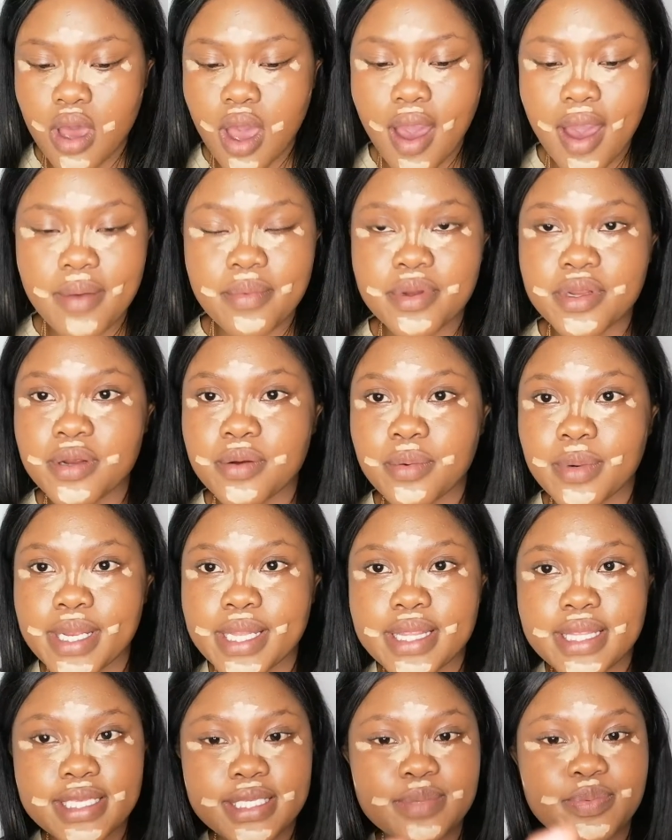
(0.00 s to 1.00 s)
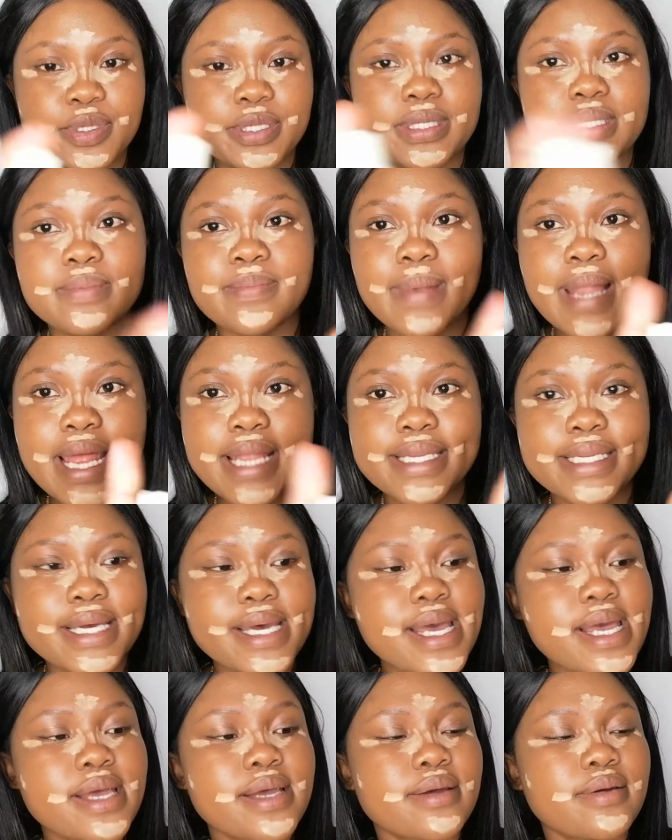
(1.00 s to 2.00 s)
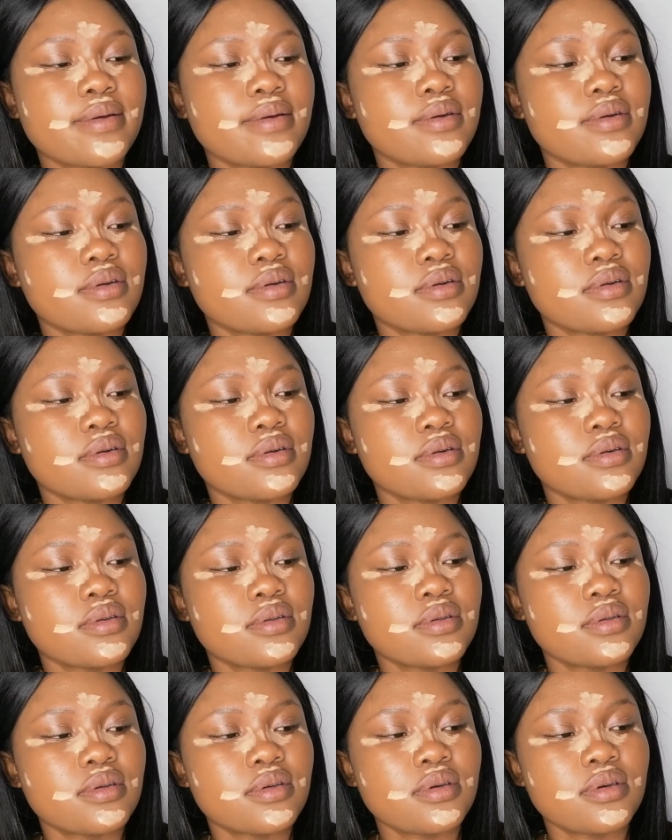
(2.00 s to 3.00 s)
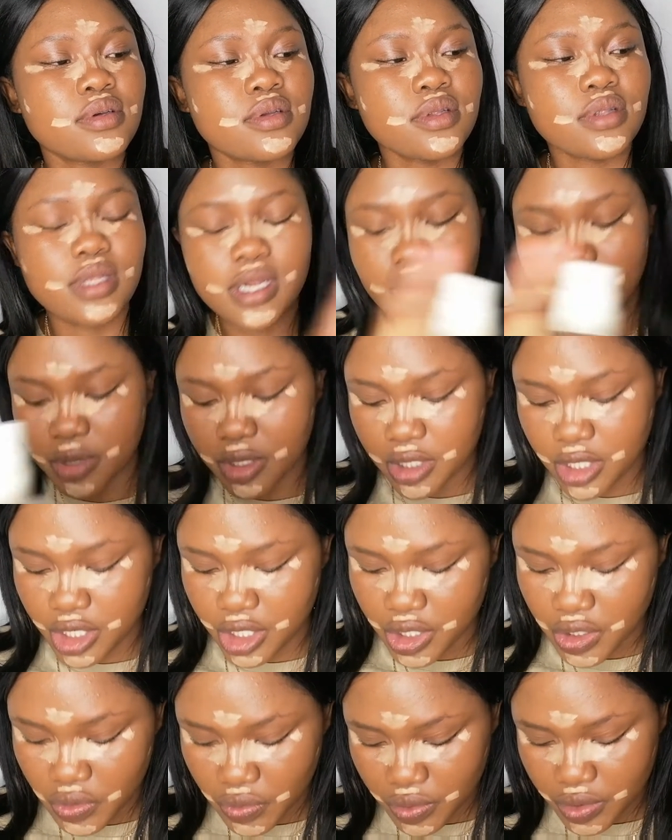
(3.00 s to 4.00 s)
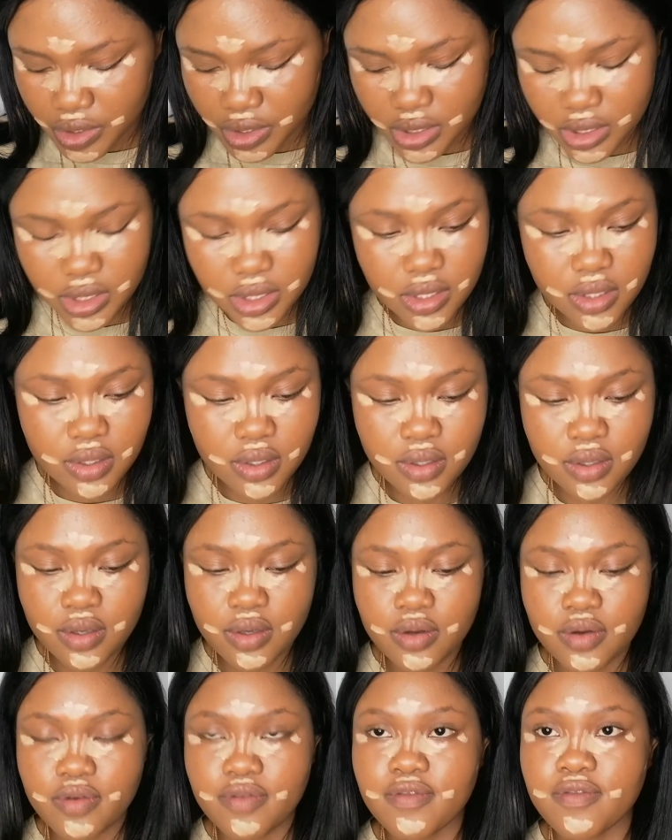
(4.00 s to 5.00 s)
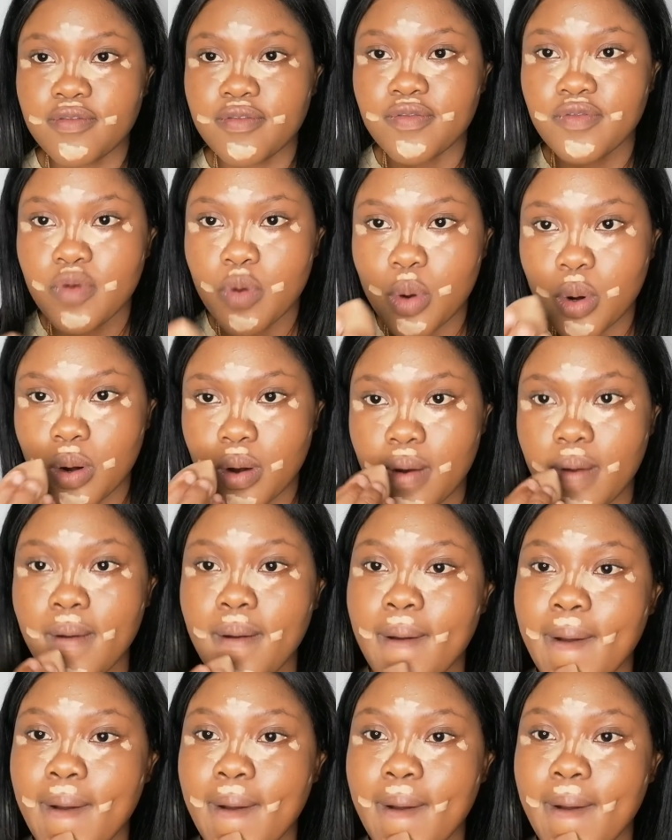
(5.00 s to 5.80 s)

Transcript: I'm gonna wet this beauty blender that I'm gonna use for